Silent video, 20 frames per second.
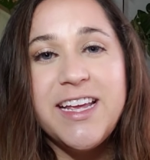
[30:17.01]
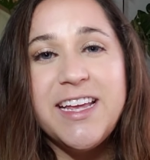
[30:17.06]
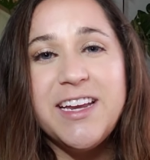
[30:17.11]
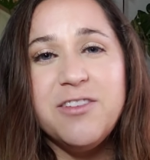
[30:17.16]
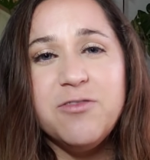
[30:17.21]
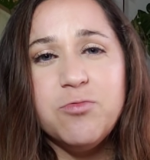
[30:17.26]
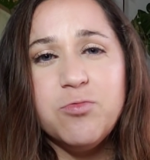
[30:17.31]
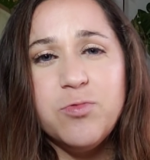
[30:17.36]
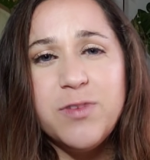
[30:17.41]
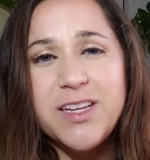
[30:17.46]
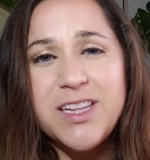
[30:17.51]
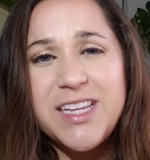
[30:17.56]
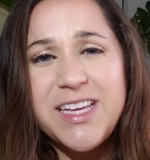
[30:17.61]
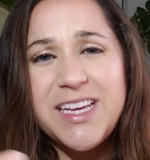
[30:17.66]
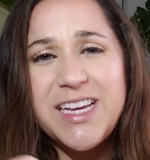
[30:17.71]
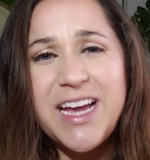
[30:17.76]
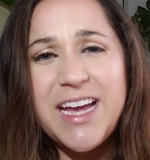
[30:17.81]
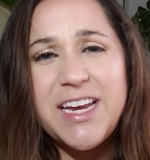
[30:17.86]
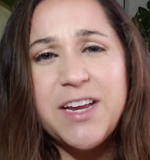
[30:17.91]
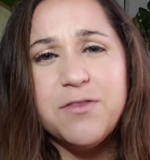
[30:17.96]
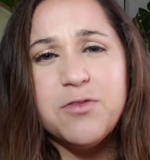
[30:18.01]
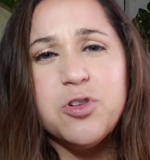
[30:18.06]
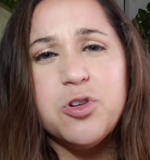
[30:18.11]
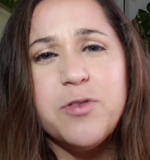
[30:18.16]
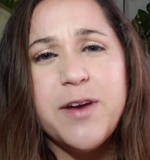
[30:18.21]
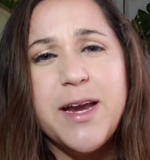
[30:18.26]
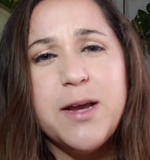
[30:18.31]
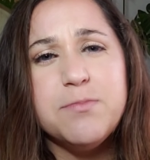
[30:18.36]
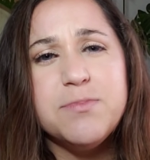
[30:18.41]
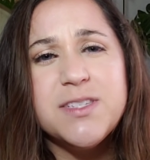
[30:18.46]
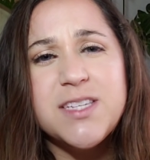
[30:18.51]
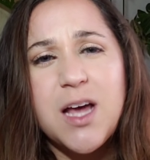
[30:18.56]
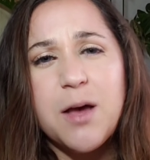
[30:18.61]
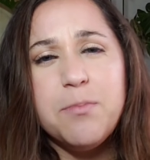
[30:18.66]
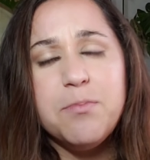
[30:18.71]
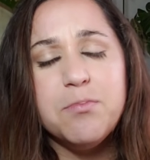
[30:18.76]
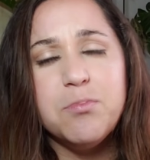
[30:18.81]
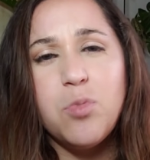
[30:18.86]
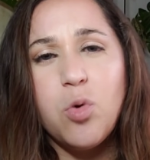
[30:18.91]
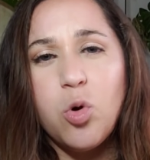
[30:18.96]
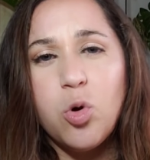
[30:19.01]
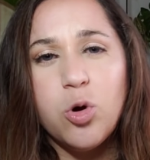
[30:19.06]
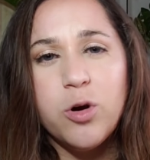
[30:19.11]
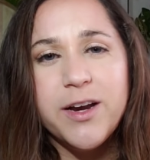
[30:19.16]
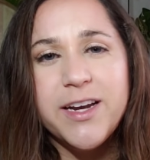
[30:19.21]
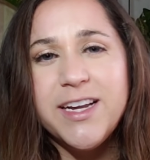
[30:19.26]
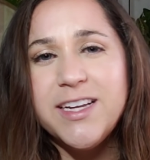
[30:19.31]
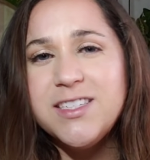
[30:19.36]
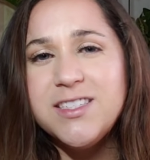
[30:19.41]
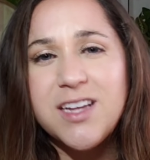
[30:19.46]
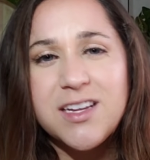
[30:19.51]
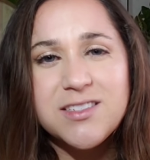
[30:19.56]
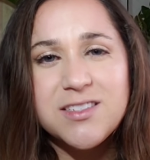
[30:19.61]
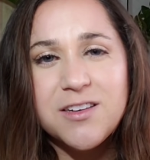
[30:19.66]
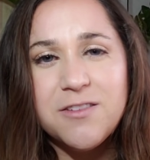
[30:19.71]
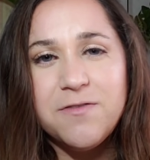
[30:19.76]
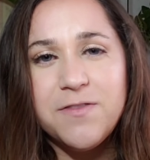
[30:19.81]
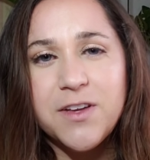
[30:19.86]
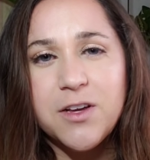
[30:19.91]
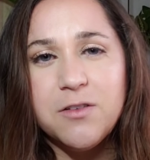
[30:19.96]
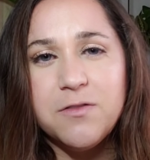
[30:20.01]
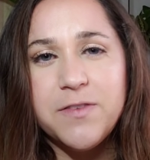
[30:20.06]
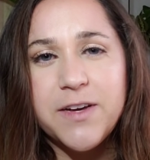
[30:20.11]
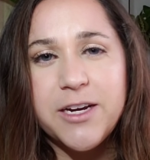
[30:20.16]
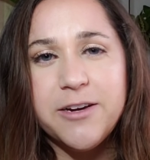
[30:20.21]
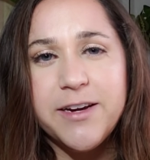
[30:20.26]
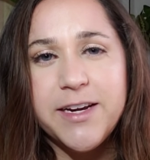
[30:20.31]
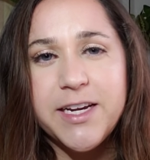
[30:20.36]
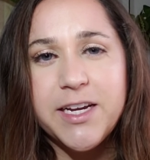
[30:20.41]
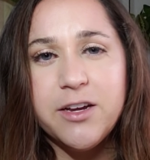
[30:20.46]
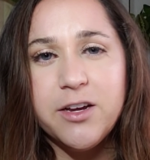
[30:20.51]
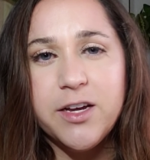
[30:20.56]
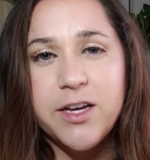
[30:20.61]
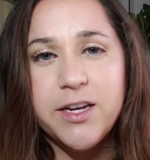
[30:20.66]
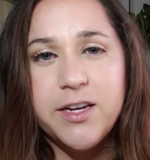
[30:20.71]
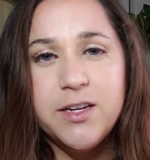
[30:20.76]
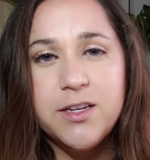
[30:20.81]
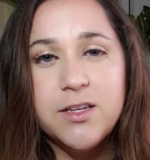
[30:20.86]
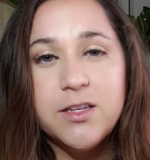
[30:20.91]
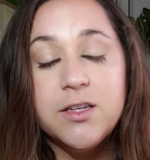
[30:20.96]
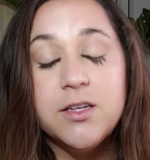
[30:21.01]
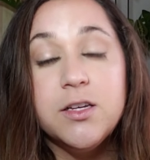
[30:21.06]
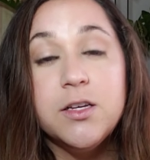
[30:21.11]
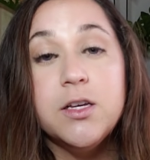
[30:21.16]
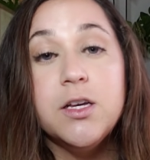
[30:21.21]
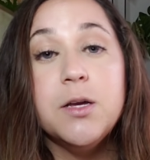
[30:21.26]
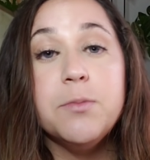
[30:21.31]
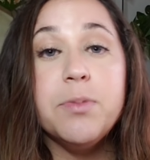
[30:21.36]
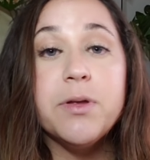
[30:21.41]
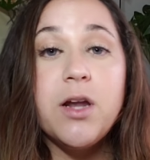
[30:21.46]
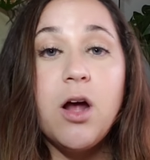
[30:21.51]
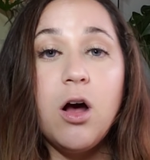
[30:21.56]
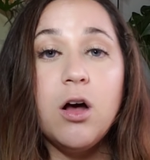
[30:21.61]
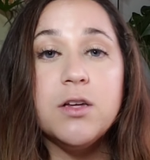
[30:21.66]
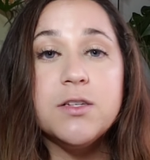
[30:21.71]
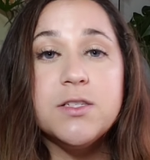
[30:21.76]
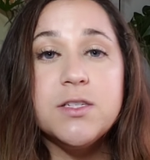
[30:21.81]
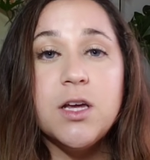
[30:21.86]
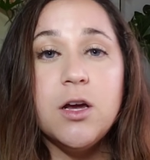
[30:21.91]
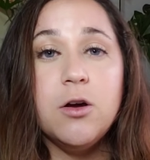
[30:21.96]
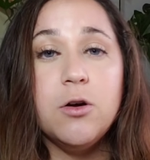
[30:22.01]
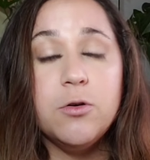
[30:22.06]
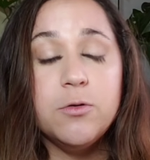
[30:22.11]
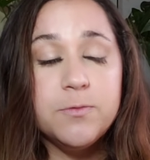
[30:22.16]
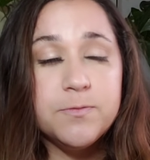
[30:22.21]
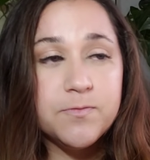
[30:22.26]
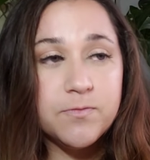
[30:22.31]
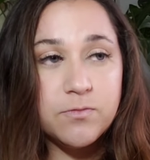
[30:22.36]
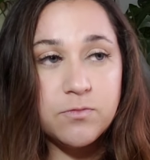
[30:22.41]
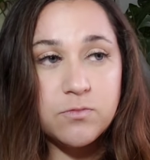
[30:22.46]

it really kind of cramps up more and it doesn't feel very good. But also,